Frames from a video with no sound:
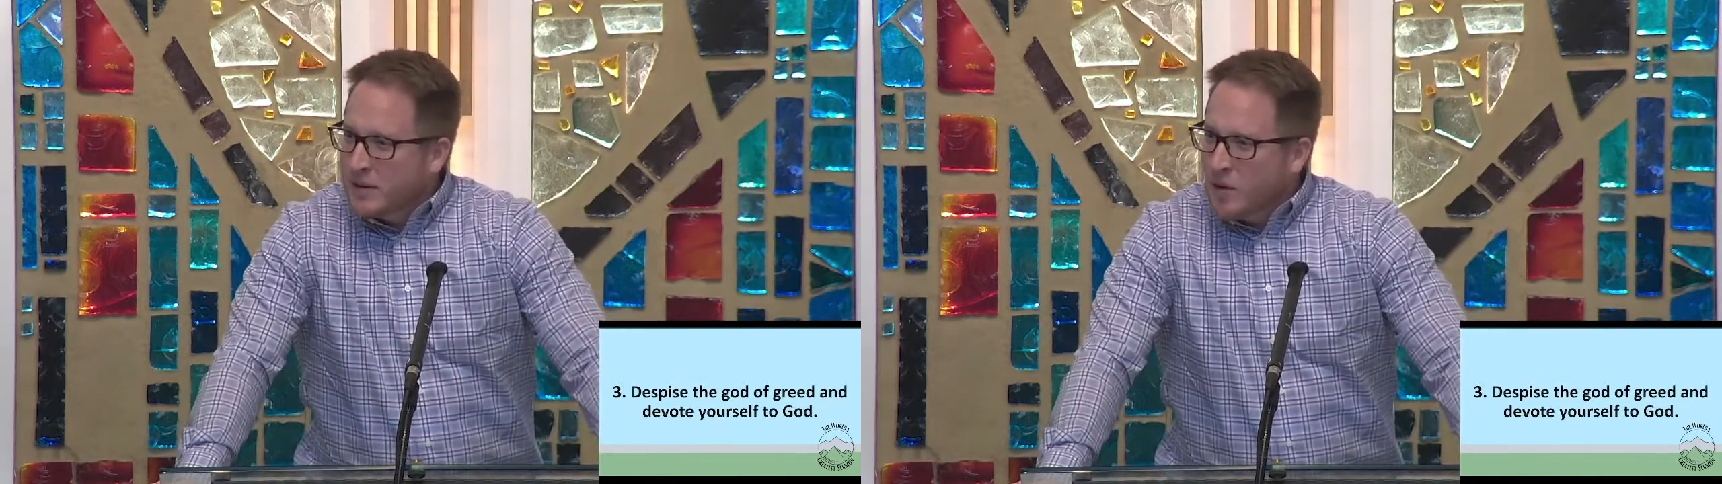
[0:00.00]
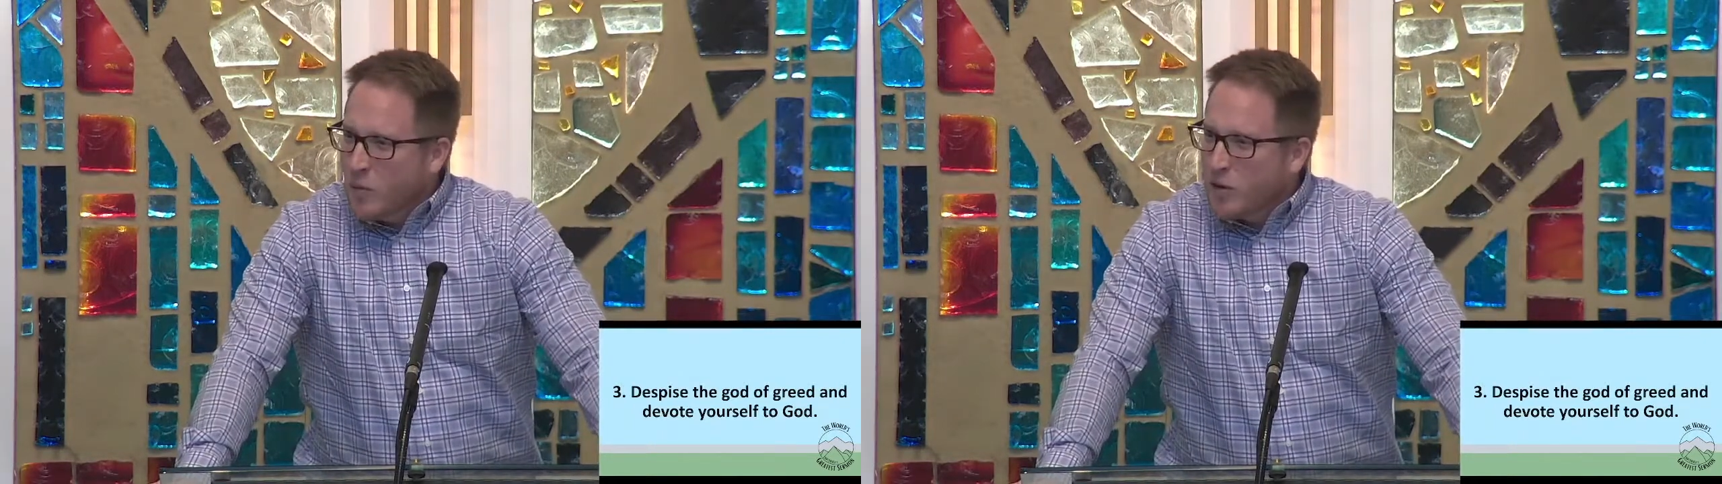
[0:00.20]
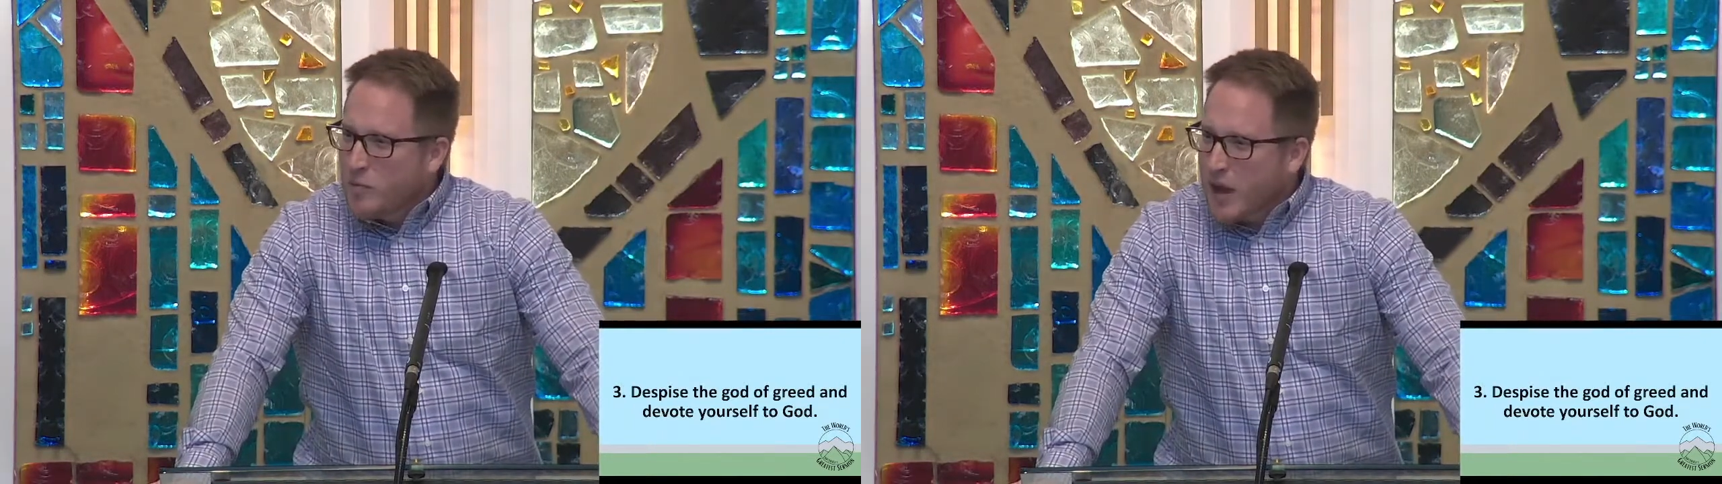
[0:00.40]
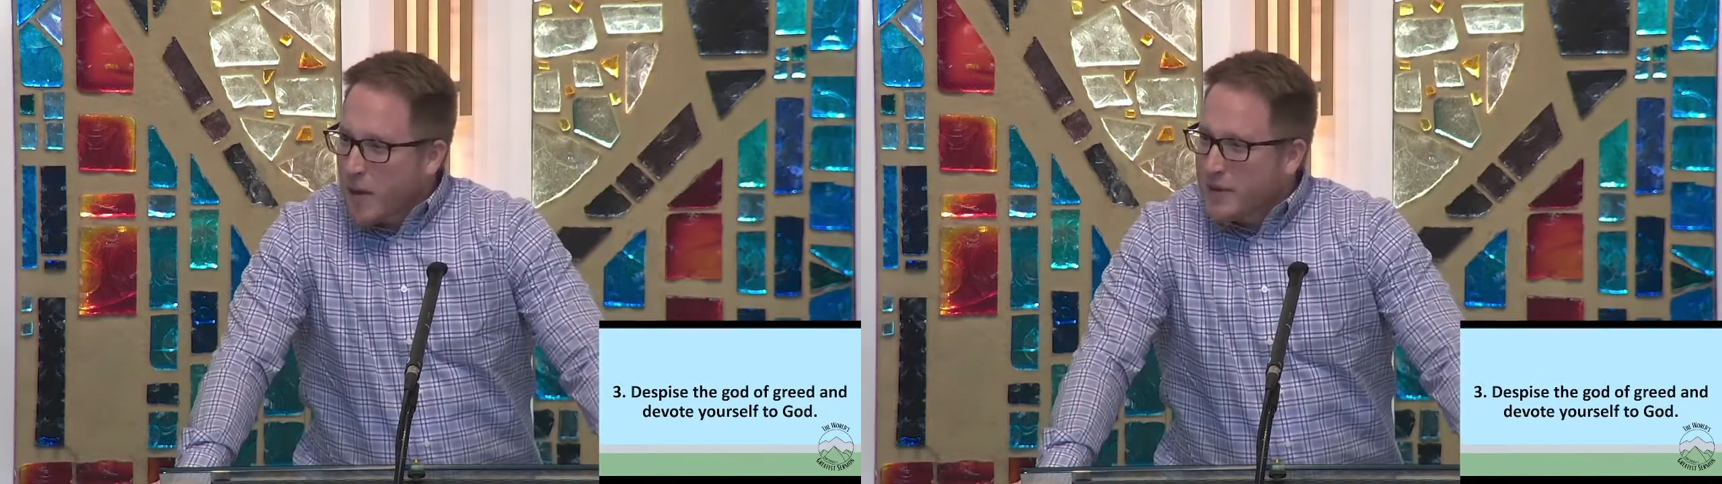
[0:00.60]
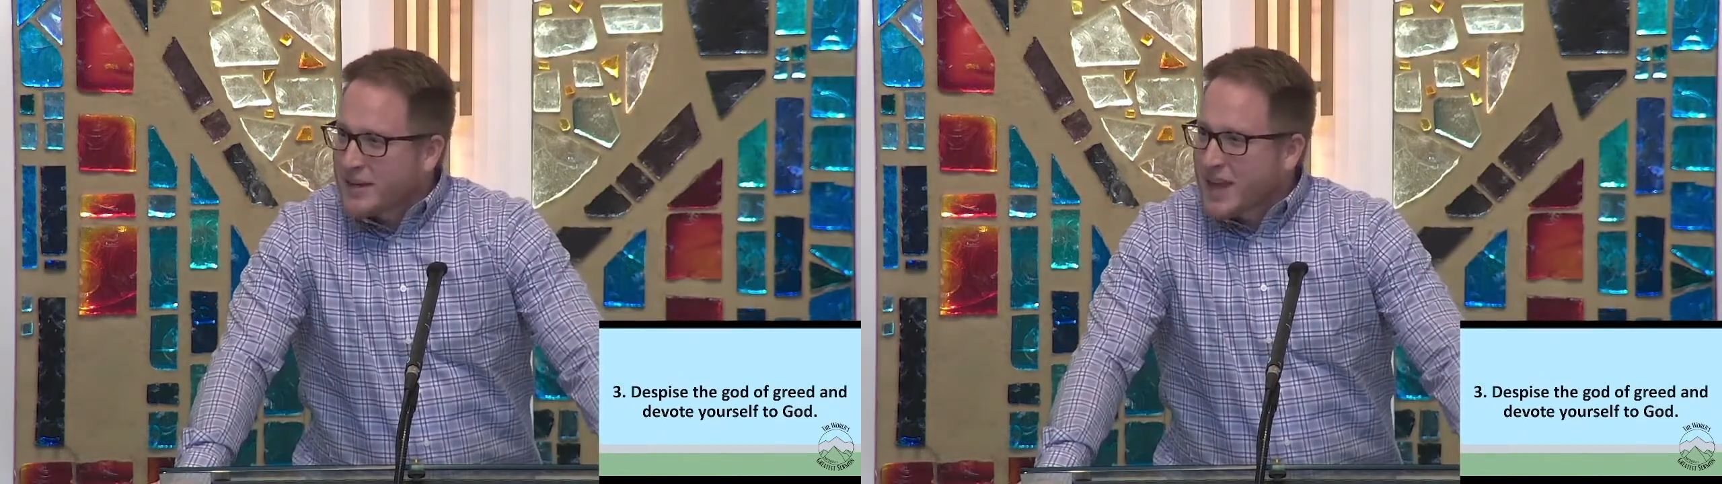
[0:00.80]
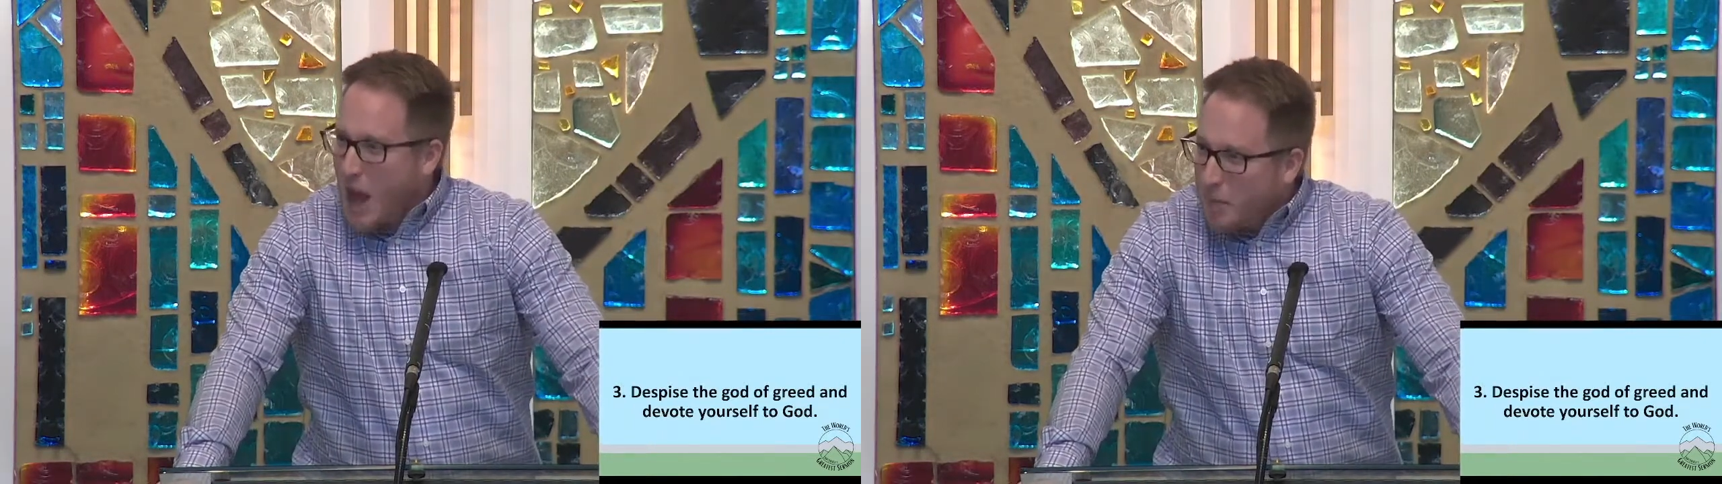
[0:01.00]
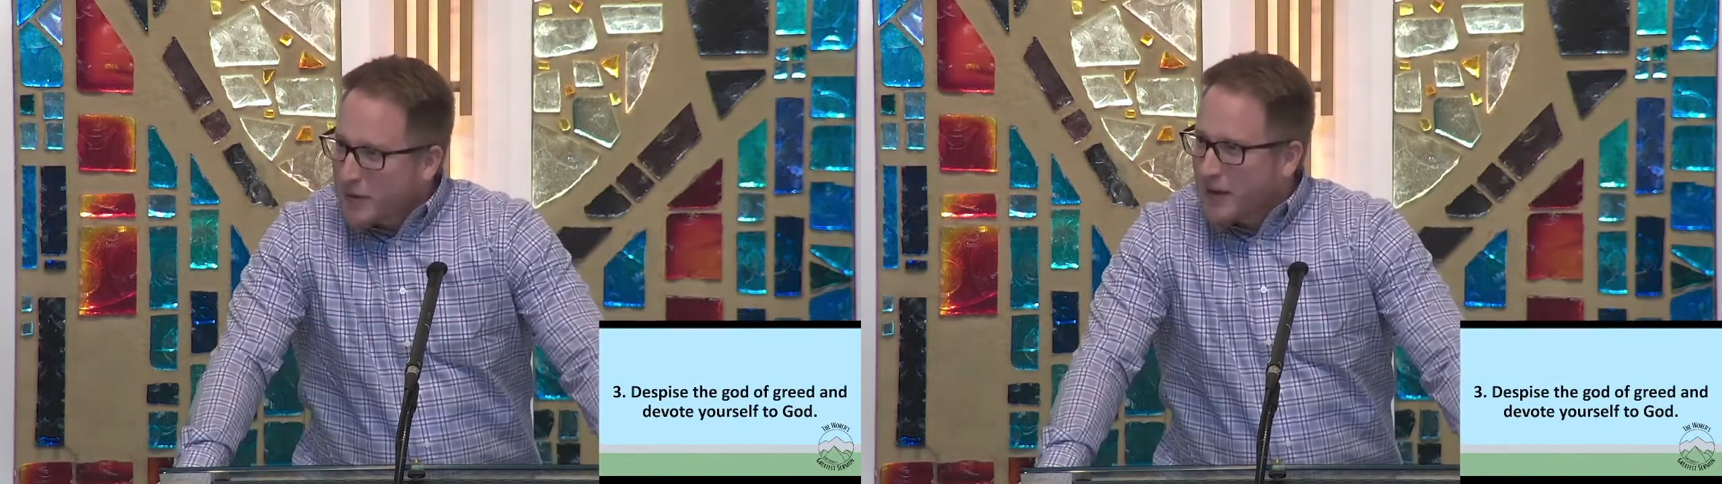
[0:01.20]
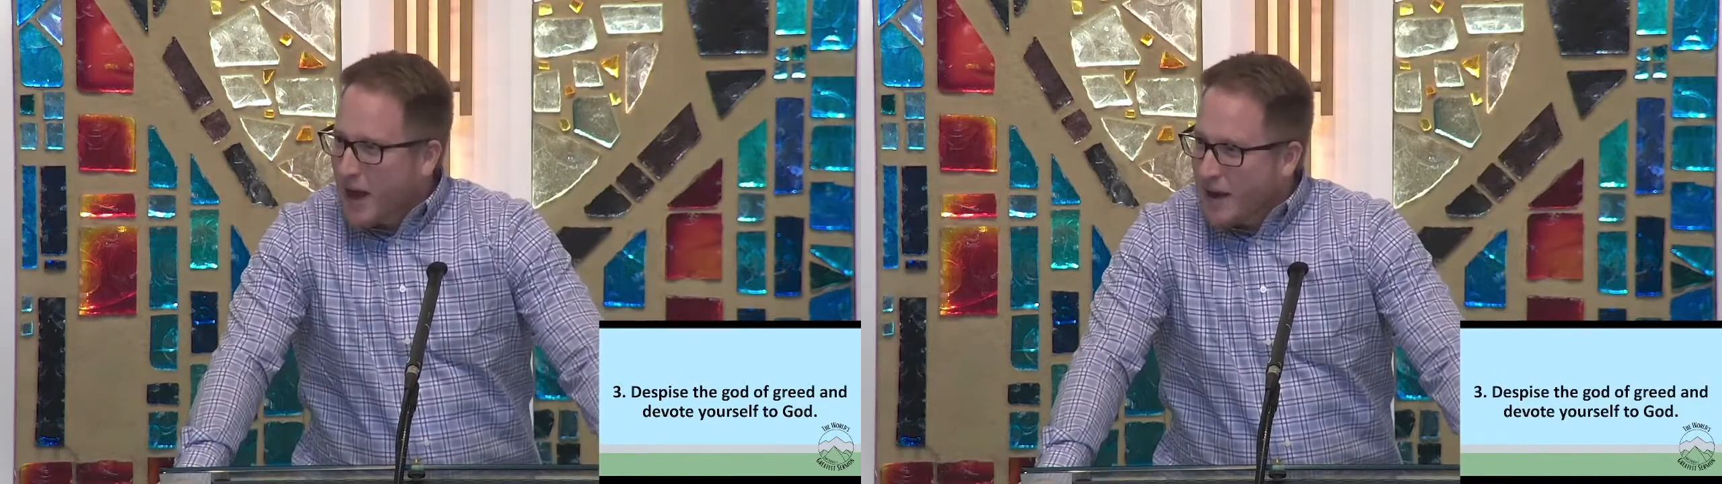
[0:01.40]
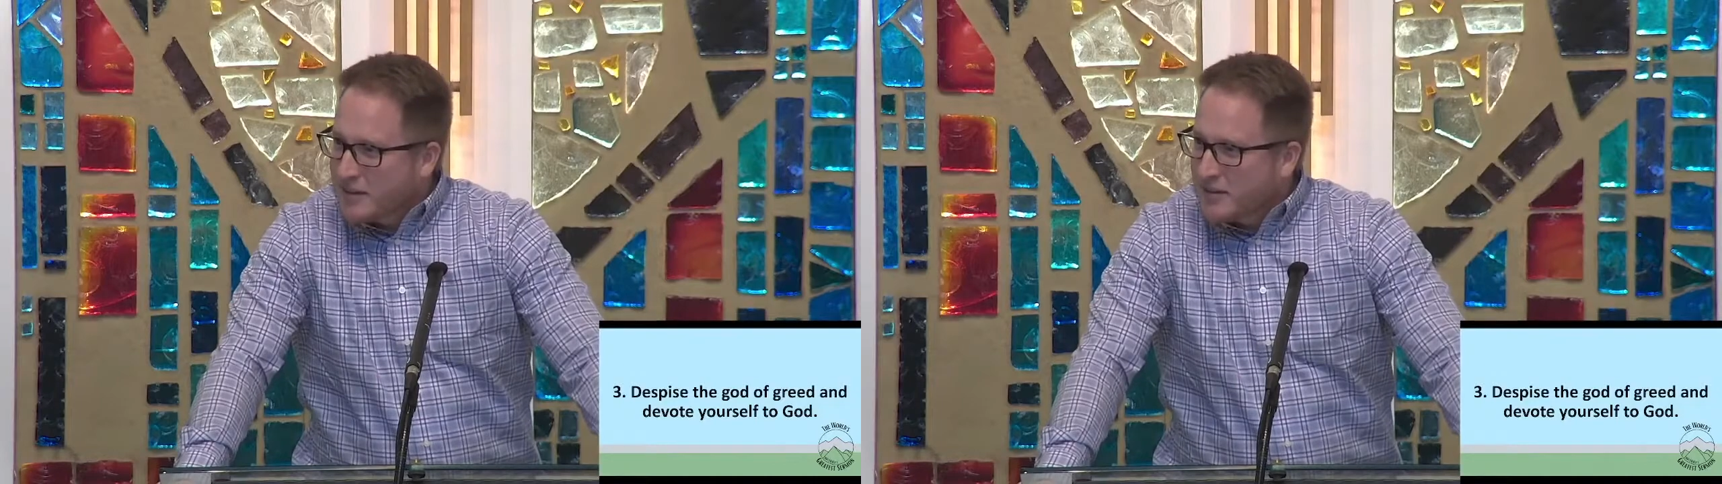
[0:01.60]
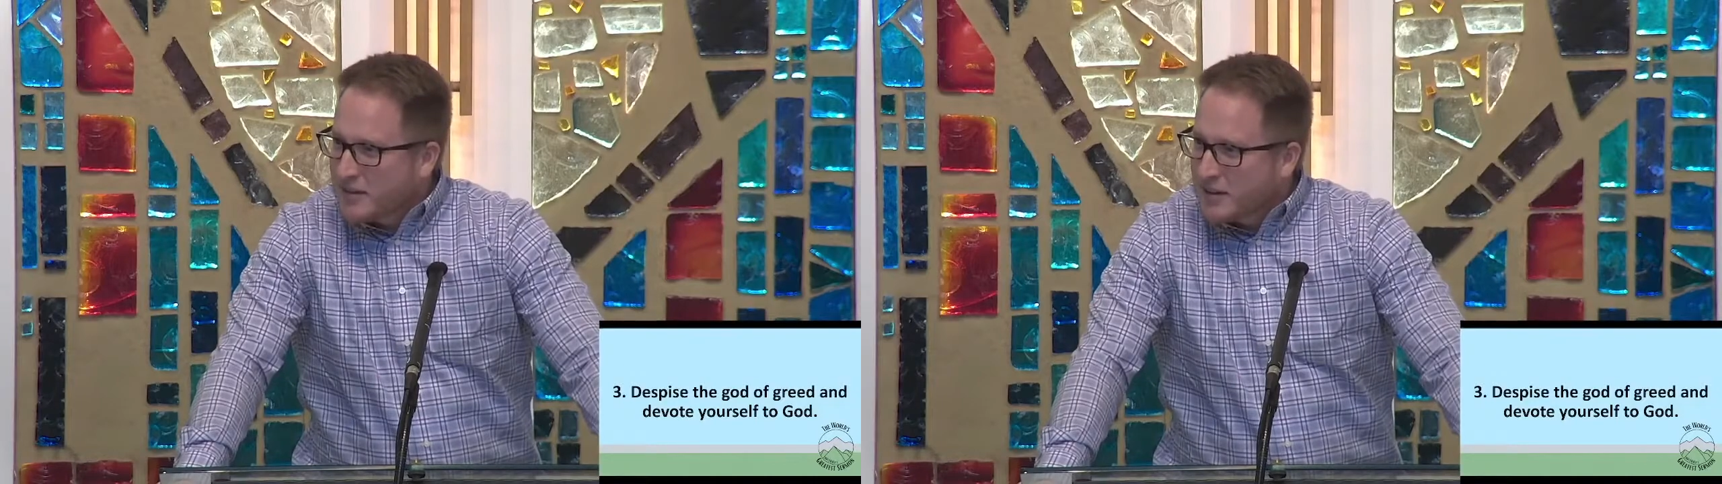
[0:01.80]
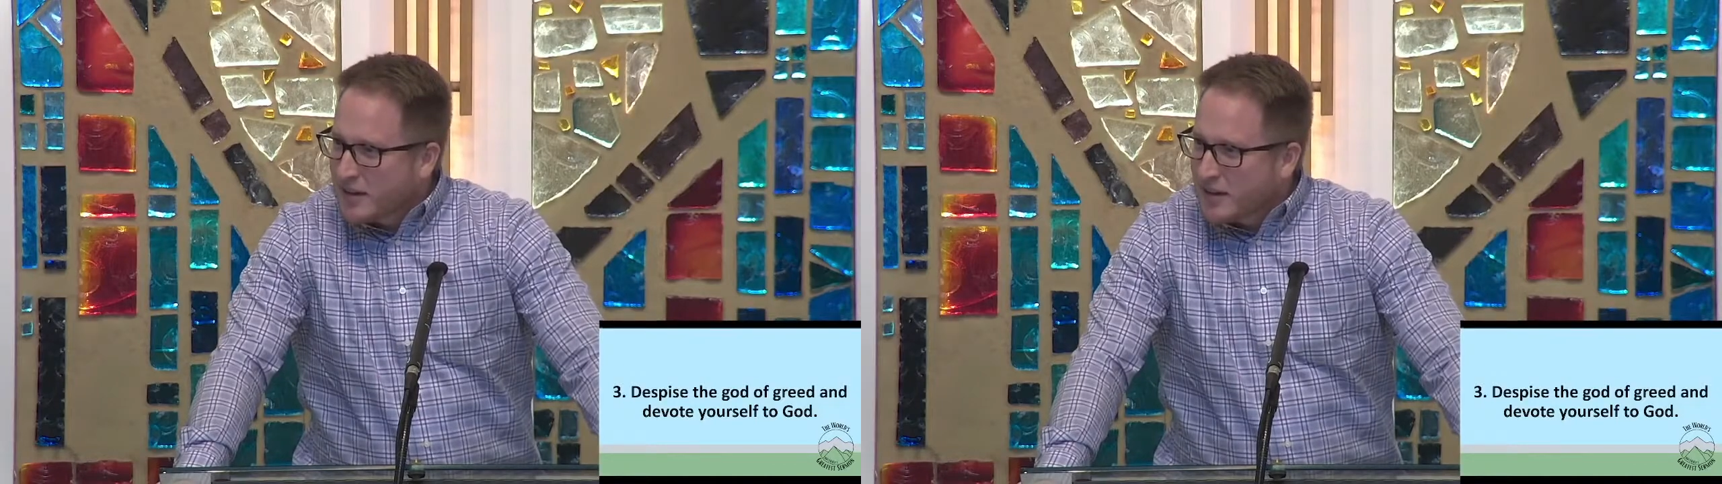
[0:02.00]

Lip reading: with mammon capitalized,